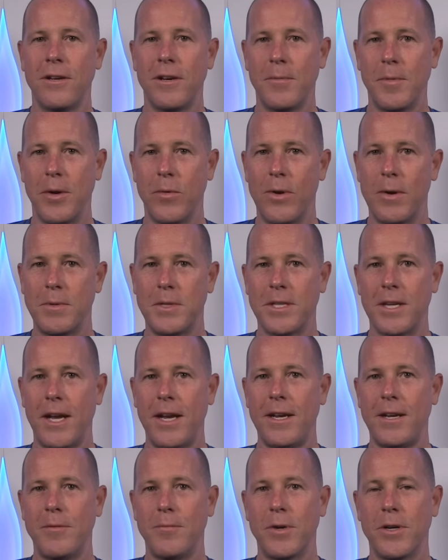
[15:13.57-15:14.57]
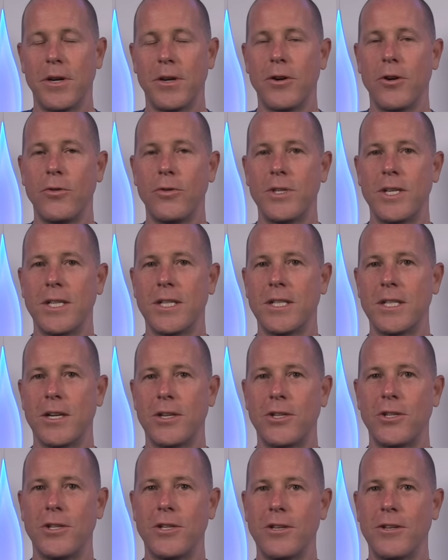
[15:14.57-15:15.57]
of my website and book a coaching
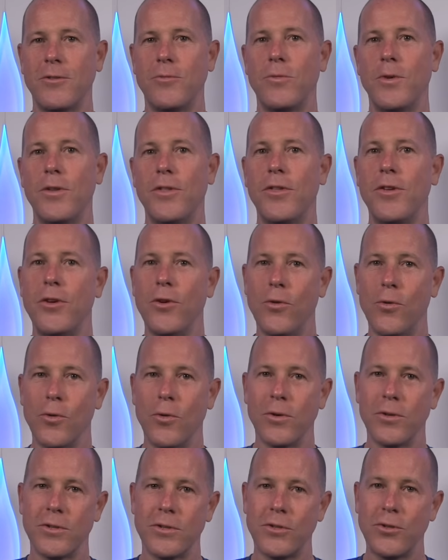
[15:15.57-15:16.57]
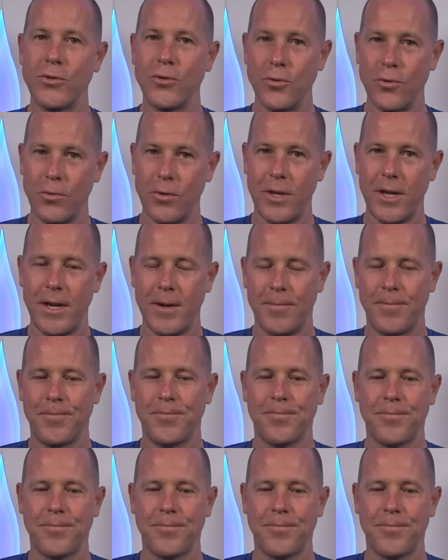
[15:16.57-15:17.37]
session with yours truly.